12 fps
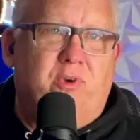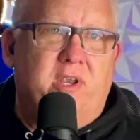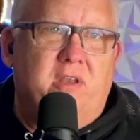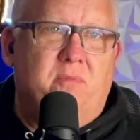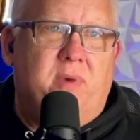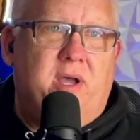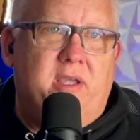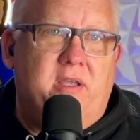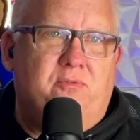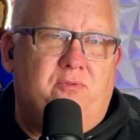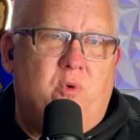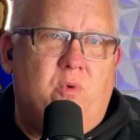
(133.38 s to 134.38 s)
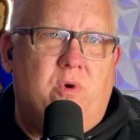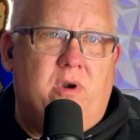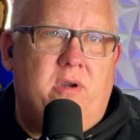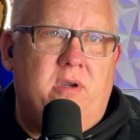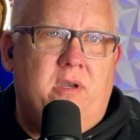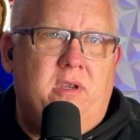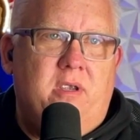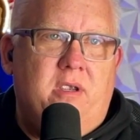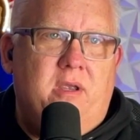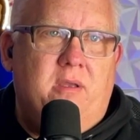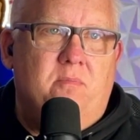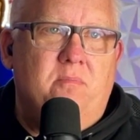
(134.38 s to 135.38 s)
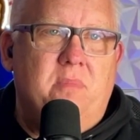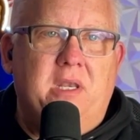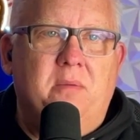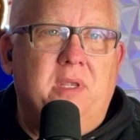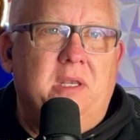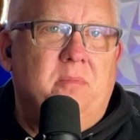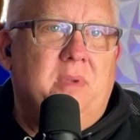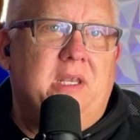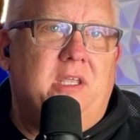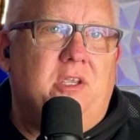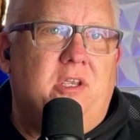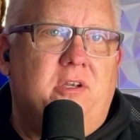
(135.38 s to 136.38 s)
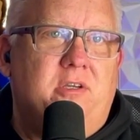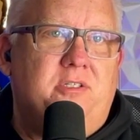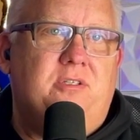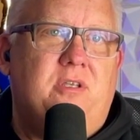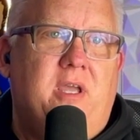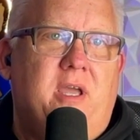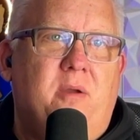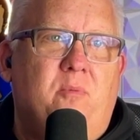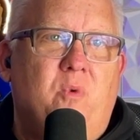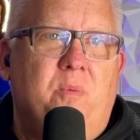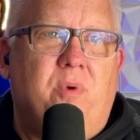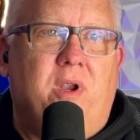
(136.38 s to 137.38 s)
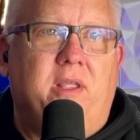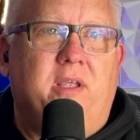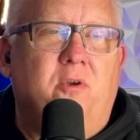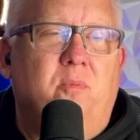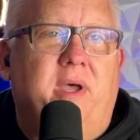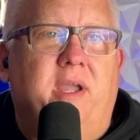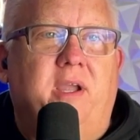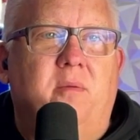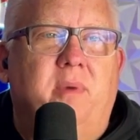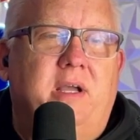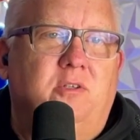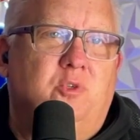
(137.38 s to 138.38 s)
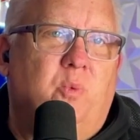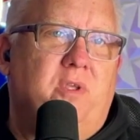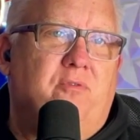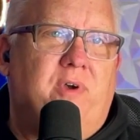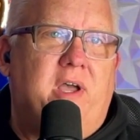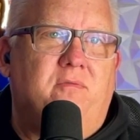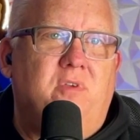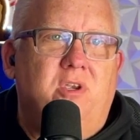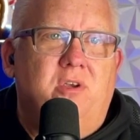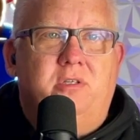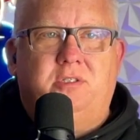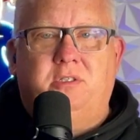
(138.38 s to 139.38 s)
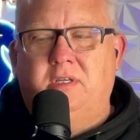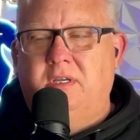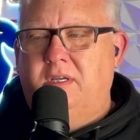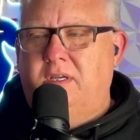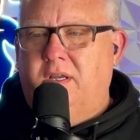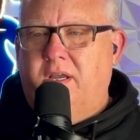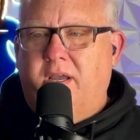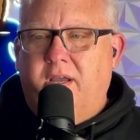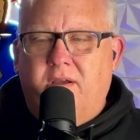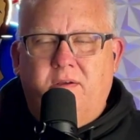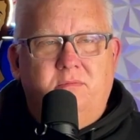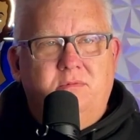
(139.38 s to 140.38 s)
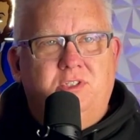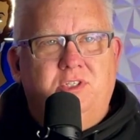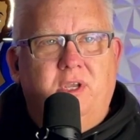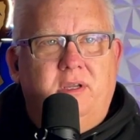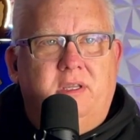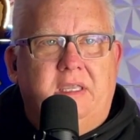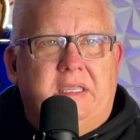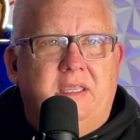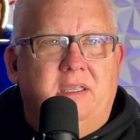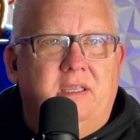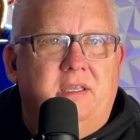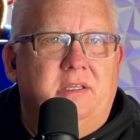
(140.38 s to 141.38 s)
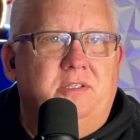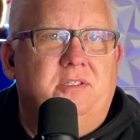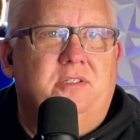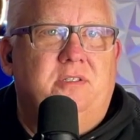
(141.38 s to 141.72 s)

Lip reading: of mine for many years. We probably go back about 25 years. Chuck is